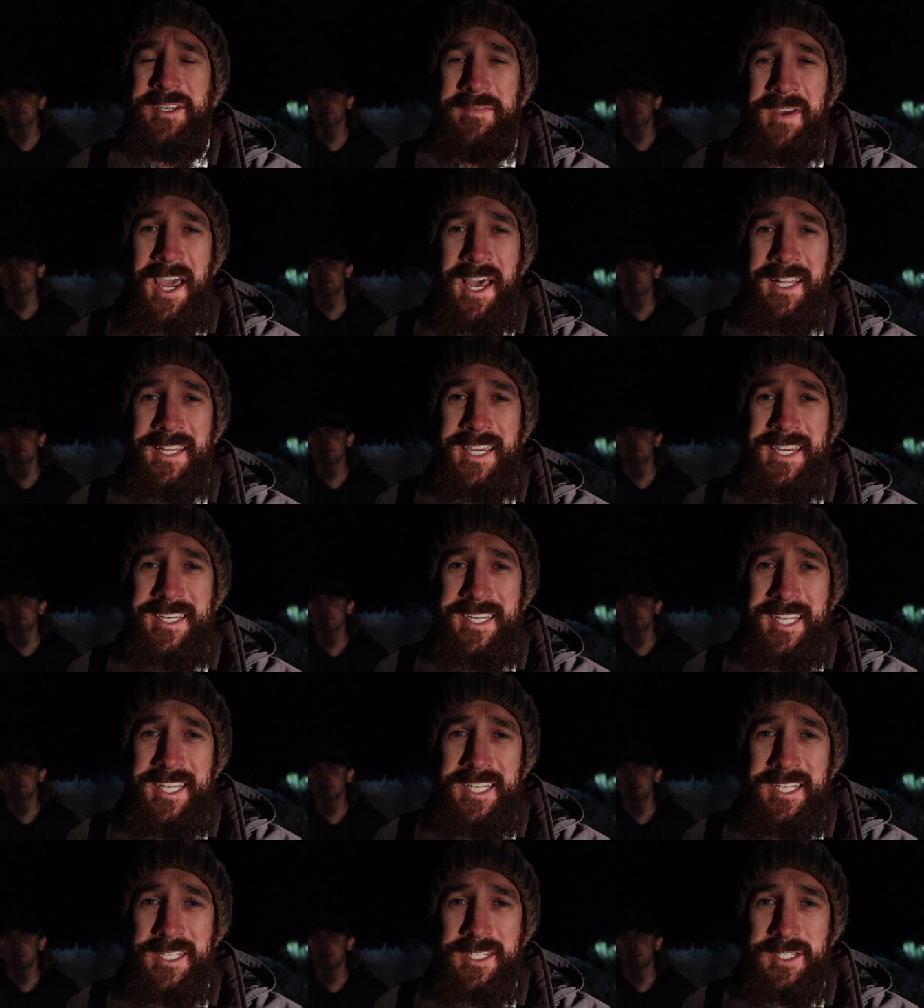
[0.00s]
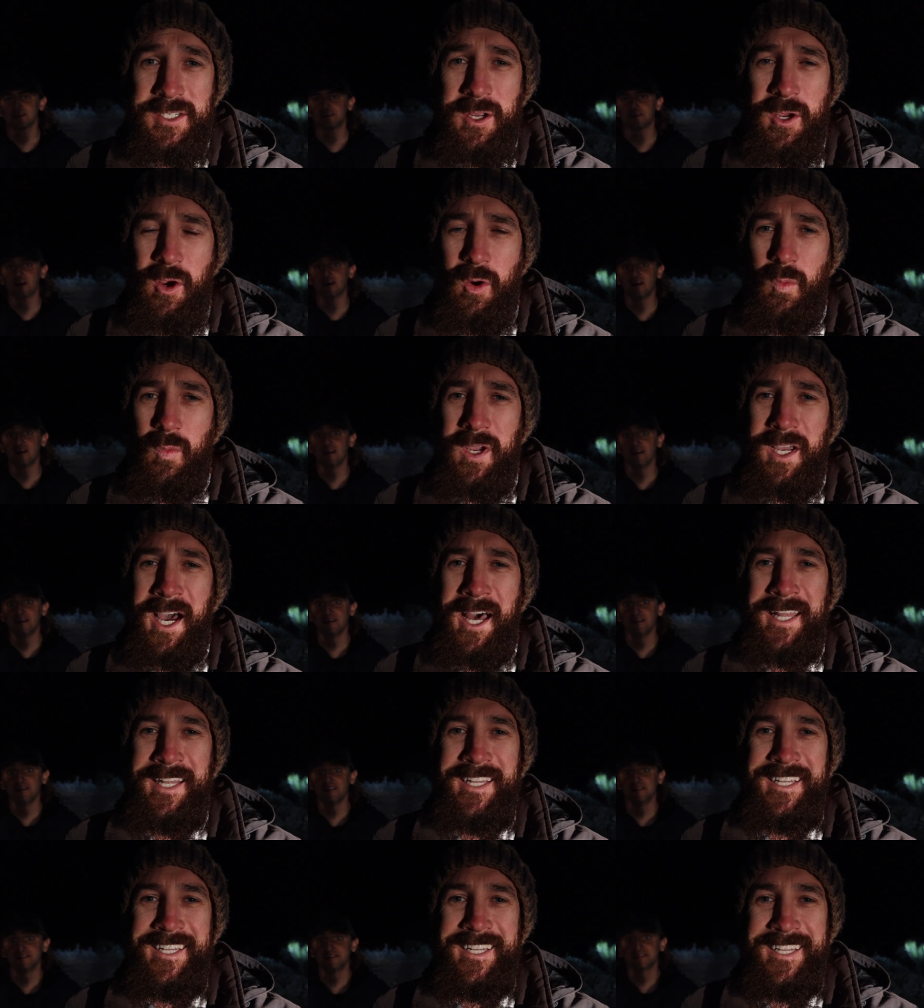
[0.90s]
of LEDs. We
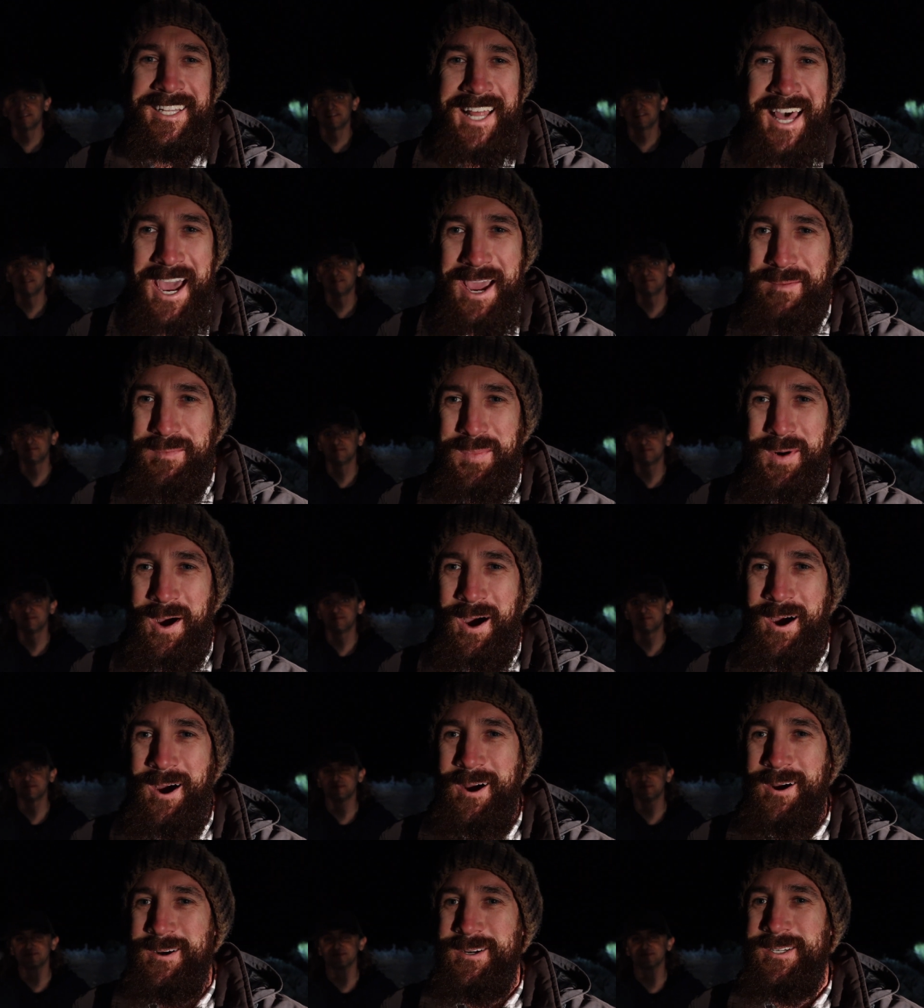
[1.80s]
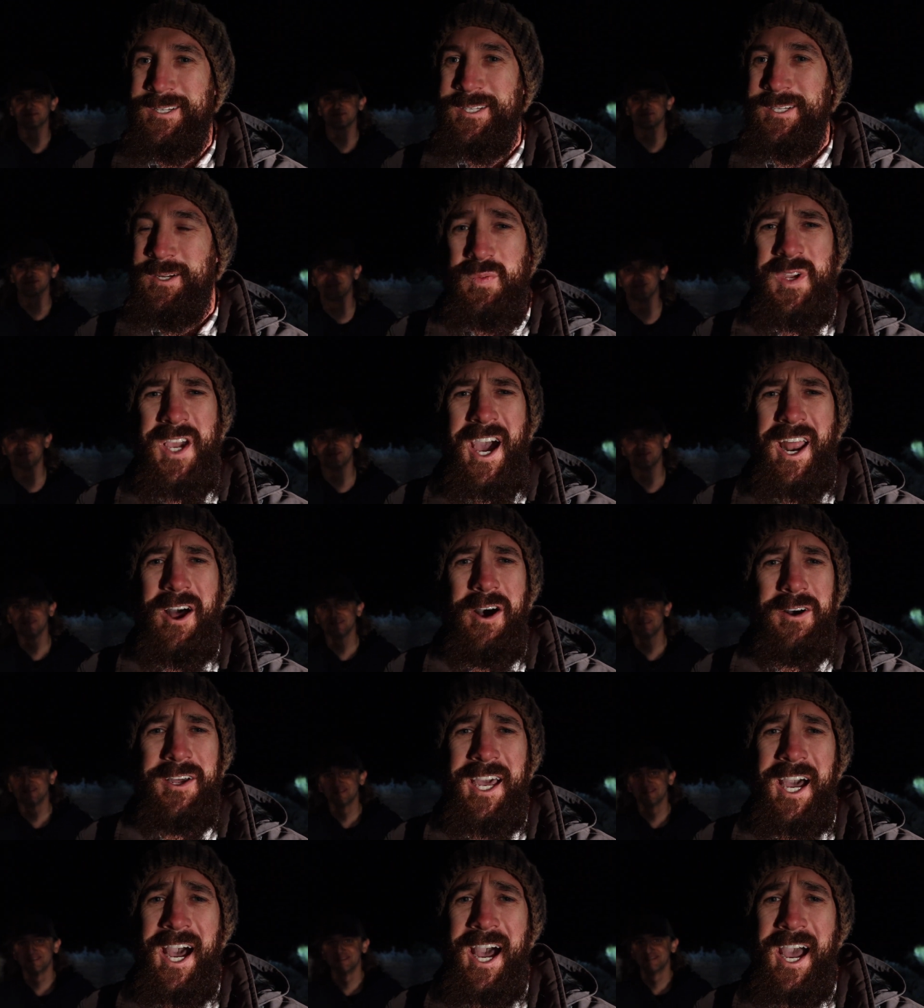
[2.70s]
got light bars. We got
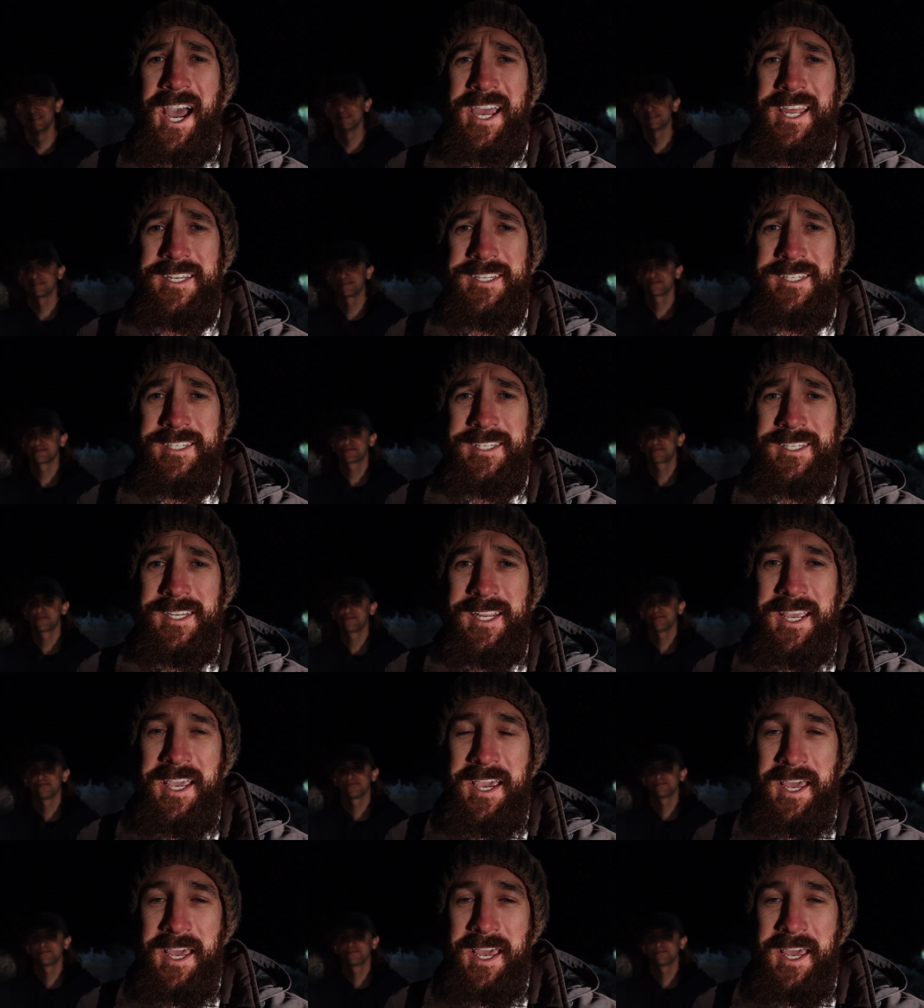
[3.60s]
all kinds.